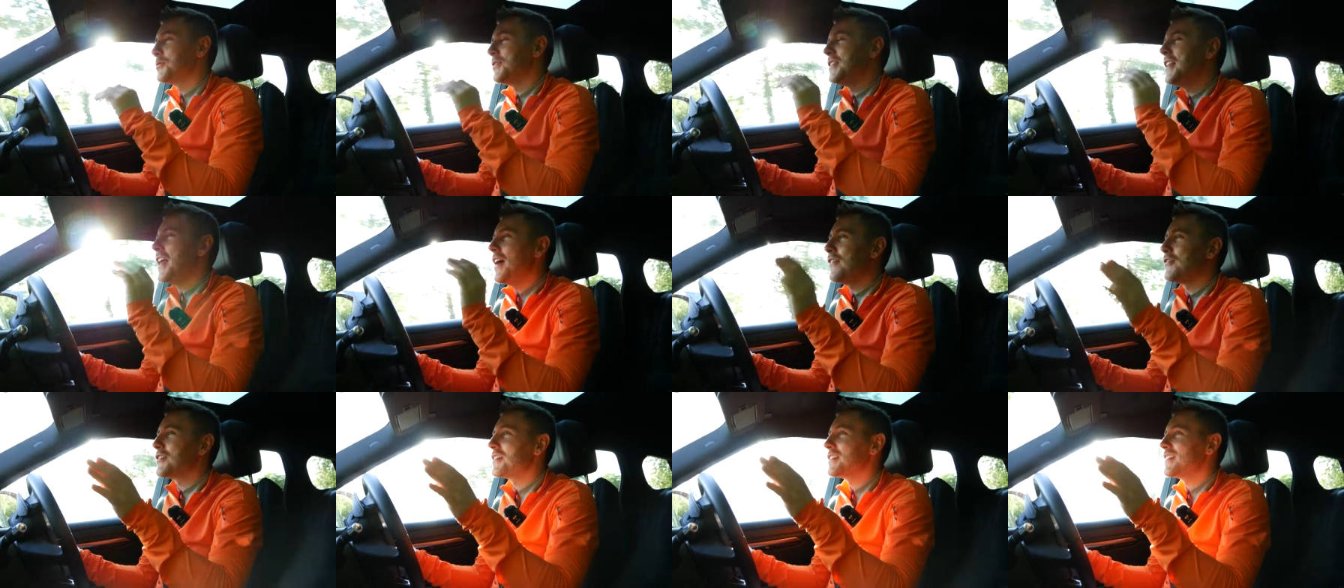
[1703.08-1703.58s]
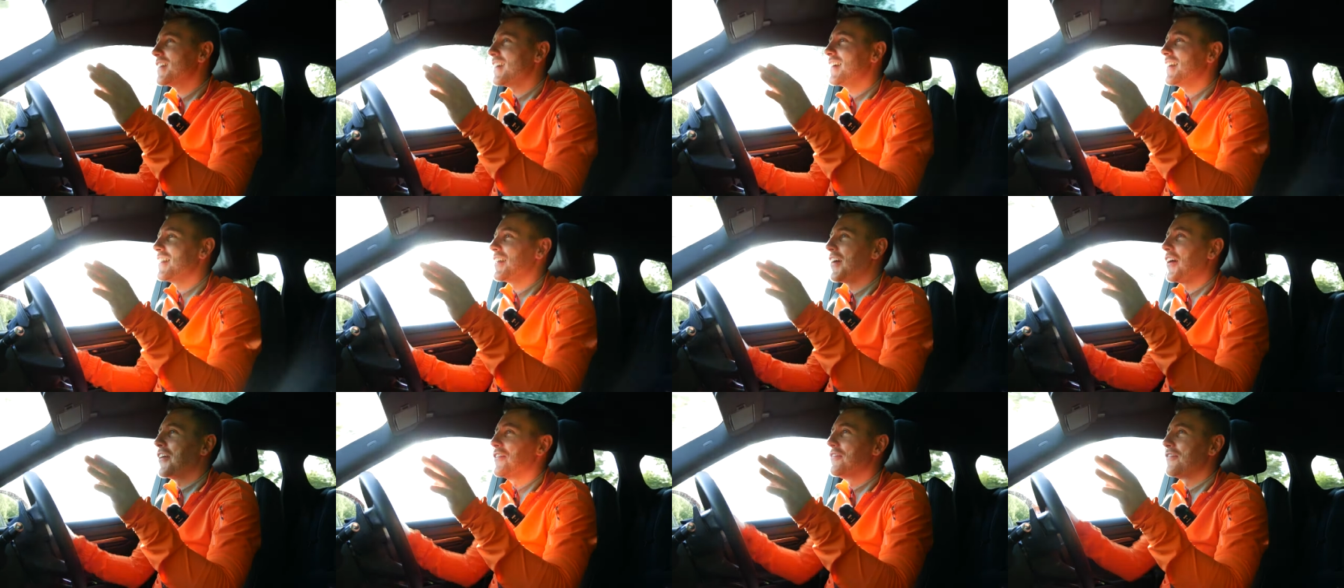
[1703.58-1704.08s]
never say
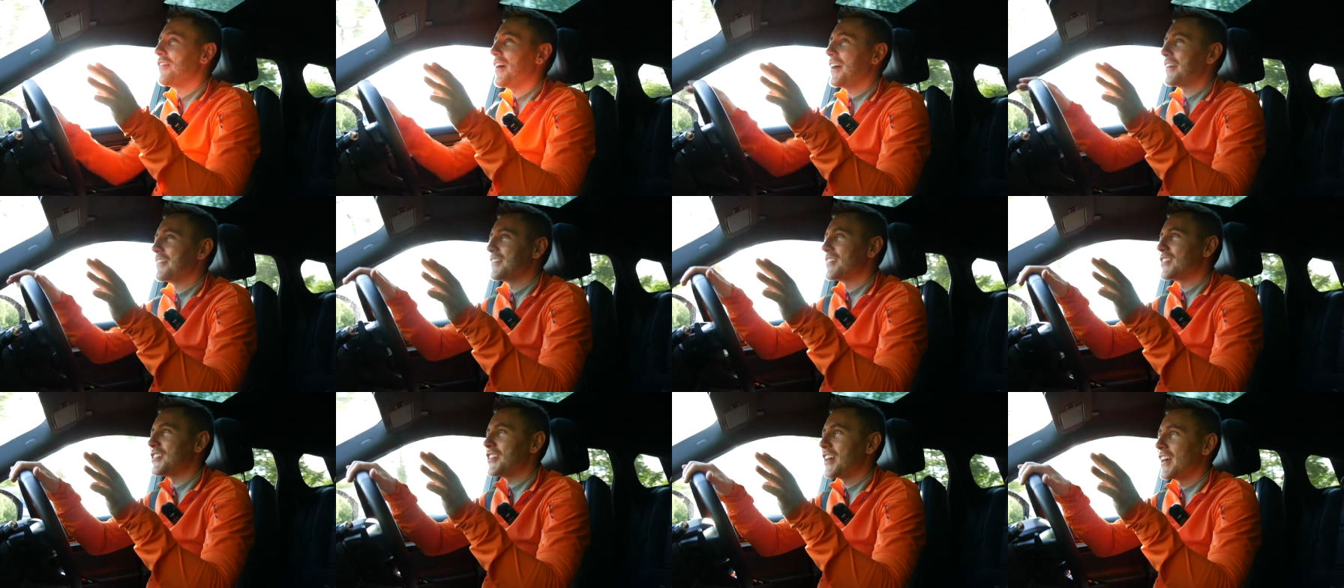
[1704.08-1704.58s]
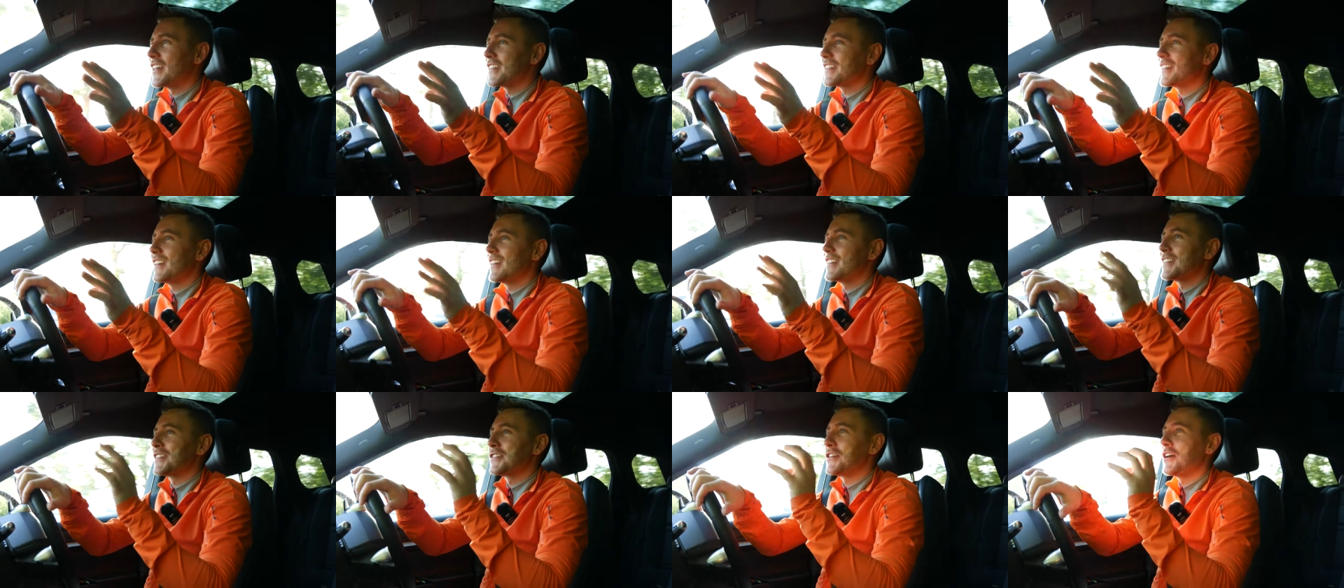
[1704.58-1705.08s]
that I found a jet
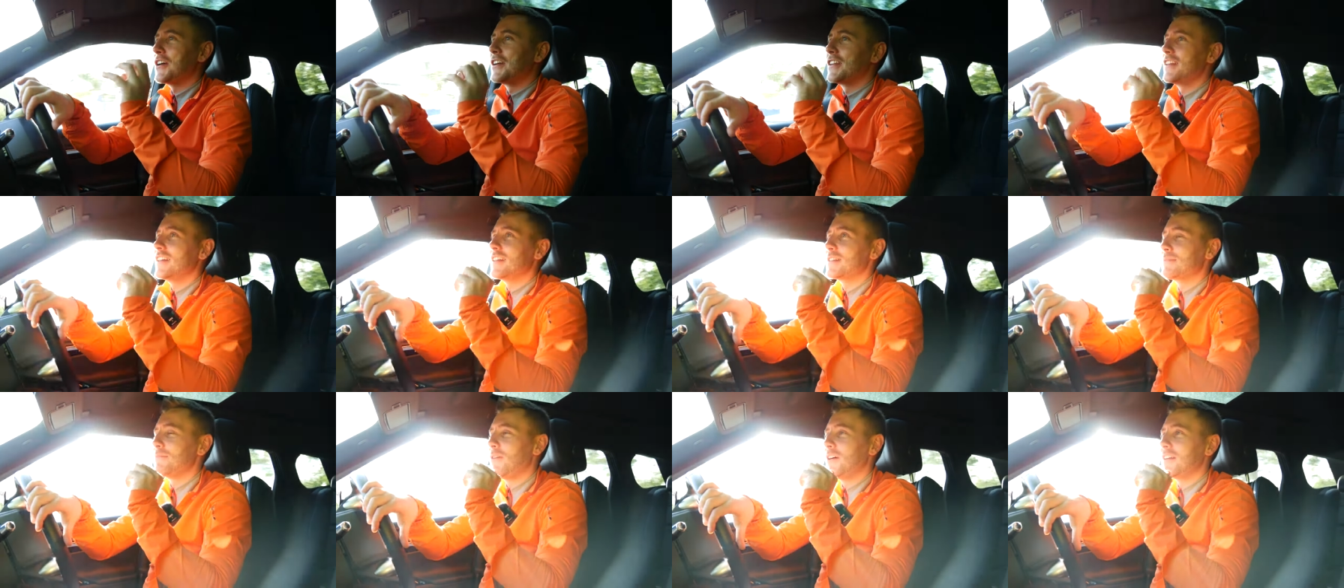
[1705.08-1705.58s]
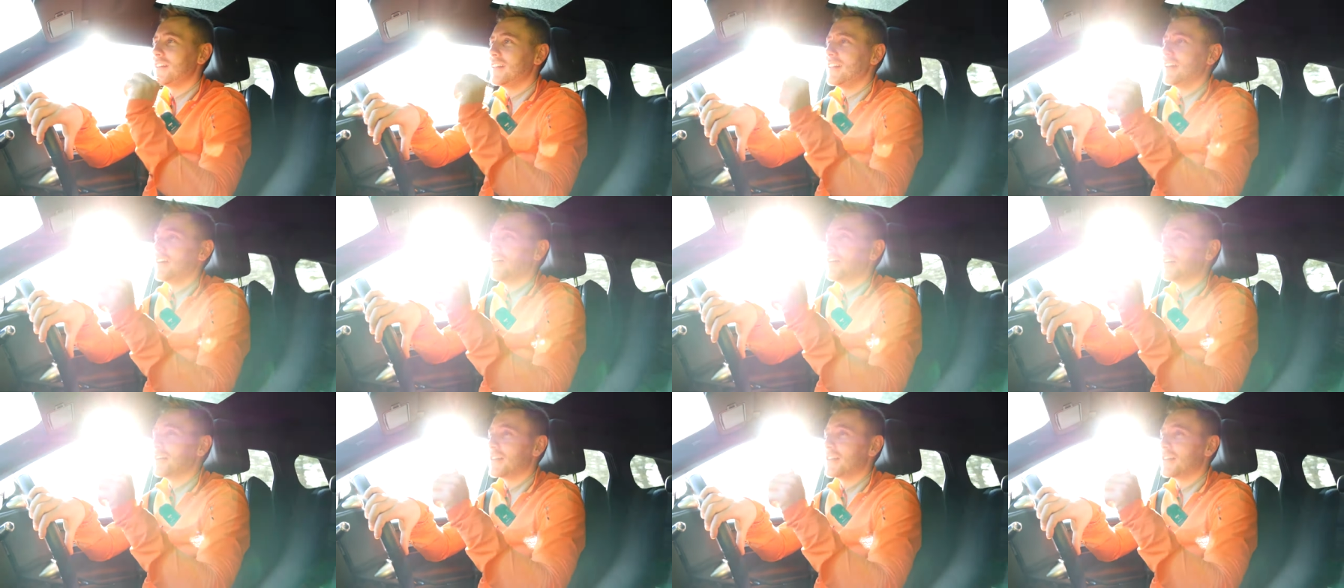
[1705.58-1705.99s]
ski as tidy as my DI,